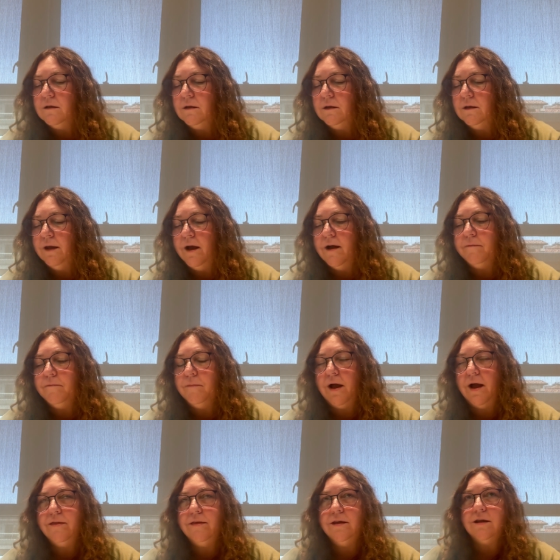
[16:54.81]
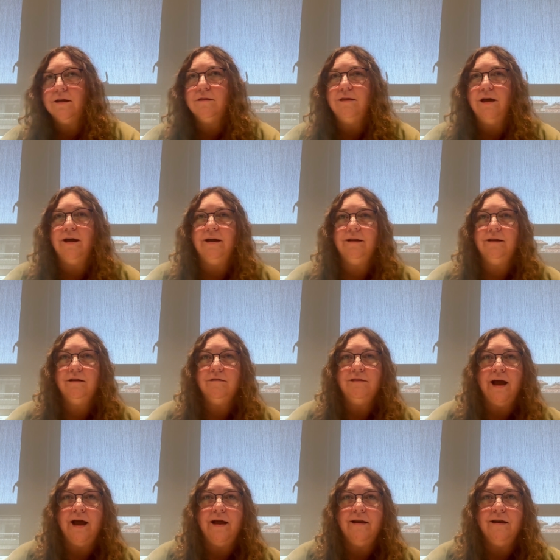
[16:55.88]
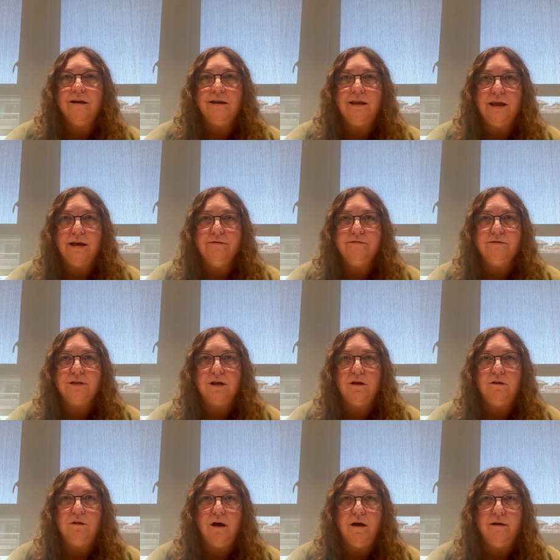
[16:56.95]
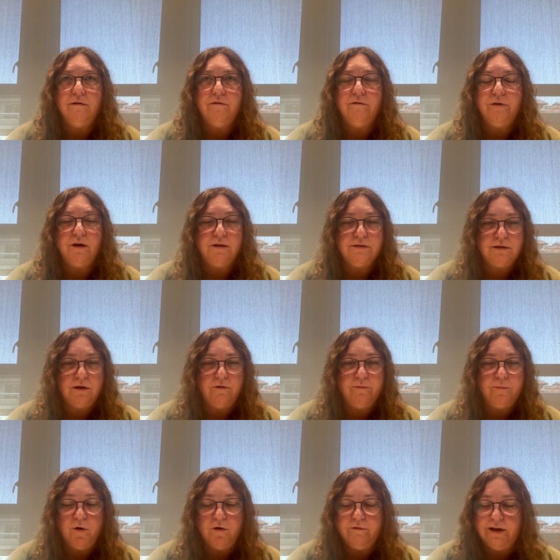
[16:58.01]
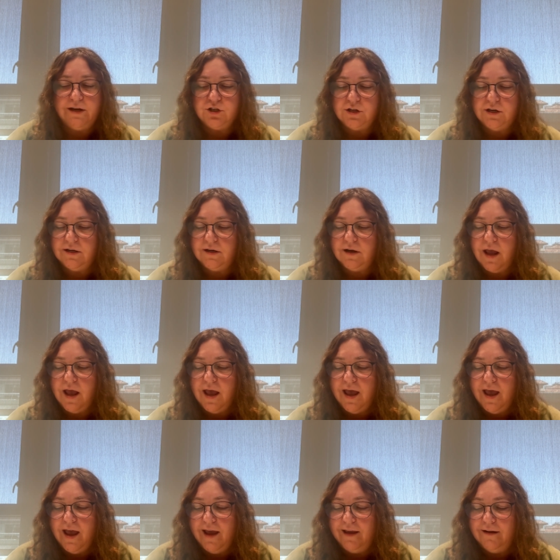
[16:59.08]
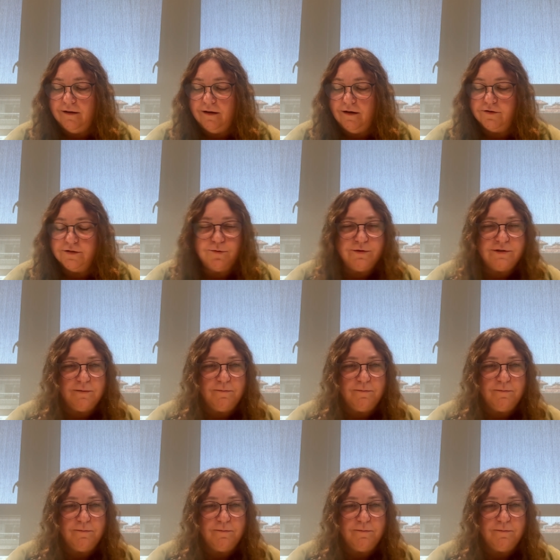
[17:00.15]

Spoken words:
yeah, I think that gives a lot of self-motivation. And also it's a